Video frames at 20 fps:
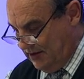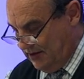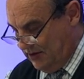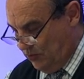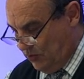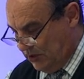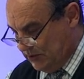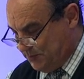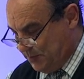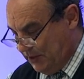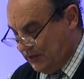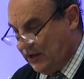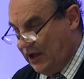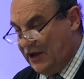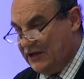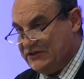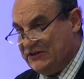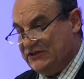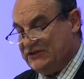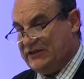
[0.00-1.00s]
was
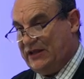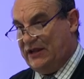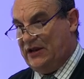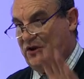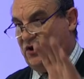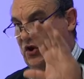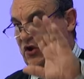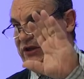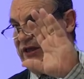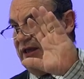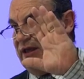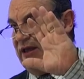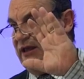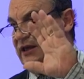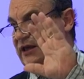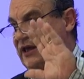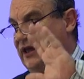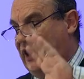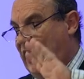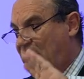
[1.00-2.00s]
because he started
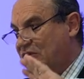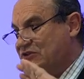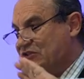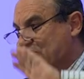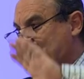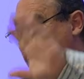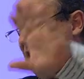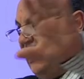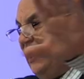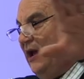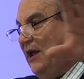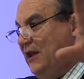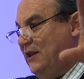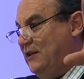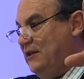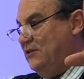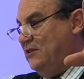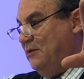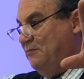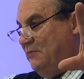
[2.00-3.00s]
looking
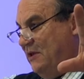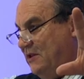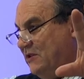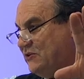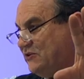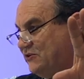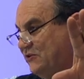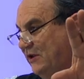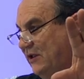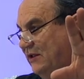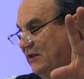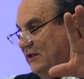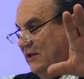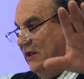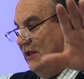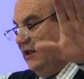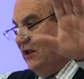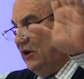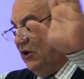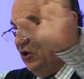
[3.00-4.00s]
outside the ministry,
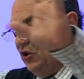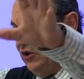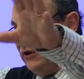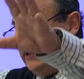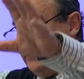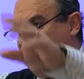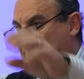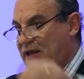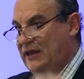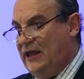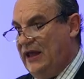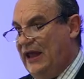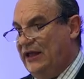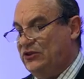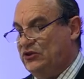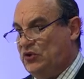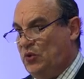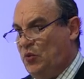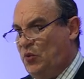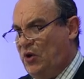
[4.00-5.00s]
looking
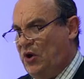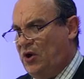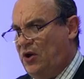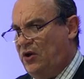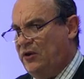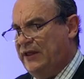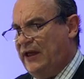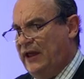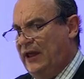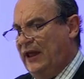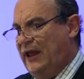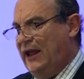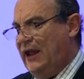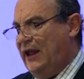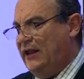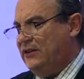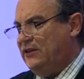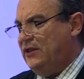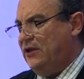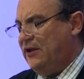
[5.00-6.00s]
at the world,
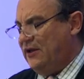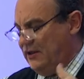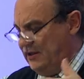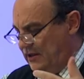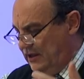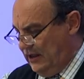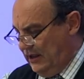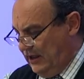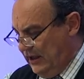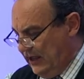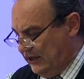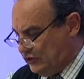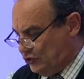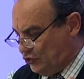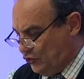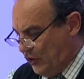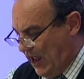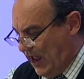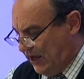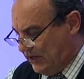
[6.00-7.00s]
at the
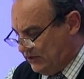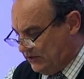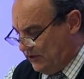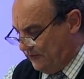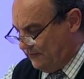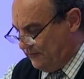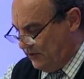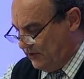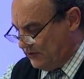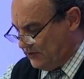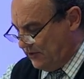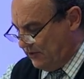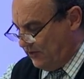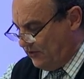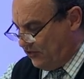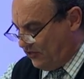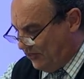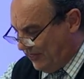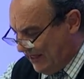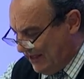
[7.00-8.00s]
attractiveness of the
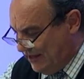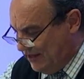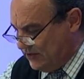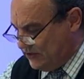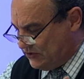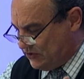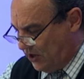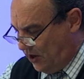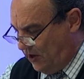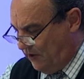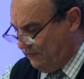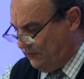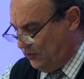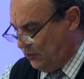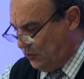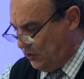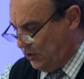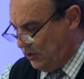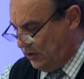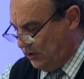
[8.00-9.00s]
things of the
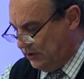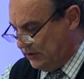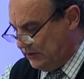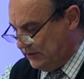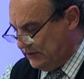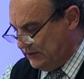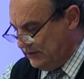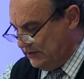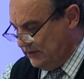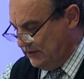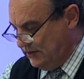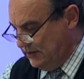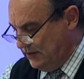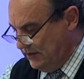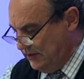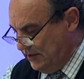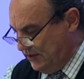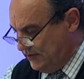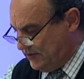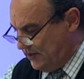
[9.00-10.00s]
world.
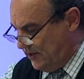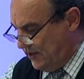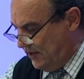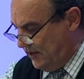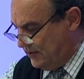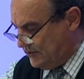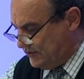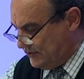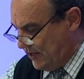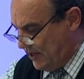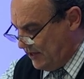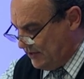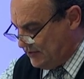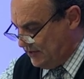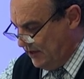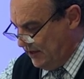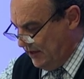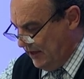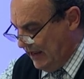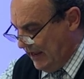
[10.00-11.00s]
He said, it says,
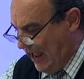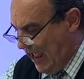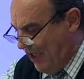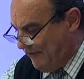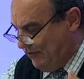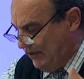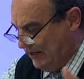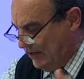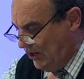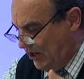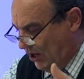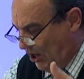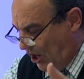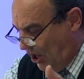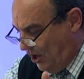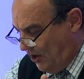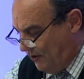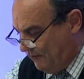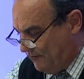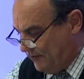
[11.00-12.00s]
having
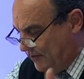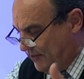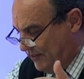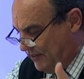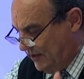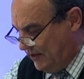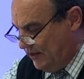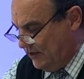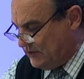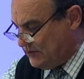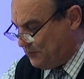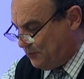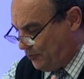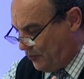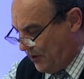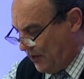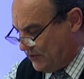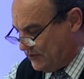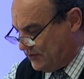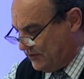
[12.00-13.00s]
loved these
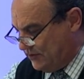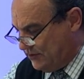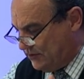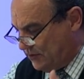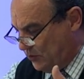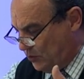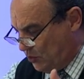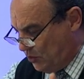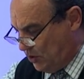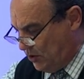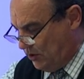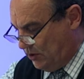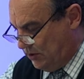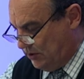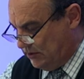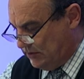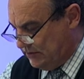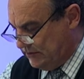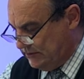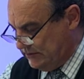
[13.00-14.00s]
present
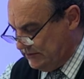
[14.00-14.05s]
world.